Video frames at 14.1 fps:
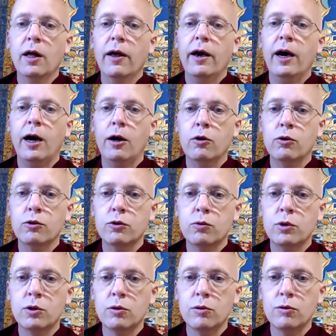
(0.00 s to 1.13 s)
How do we
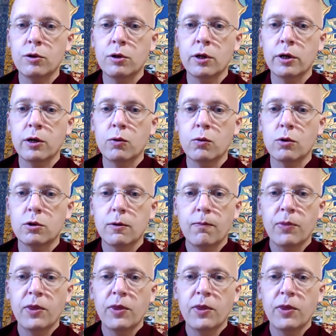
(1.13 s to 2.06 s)
use the language?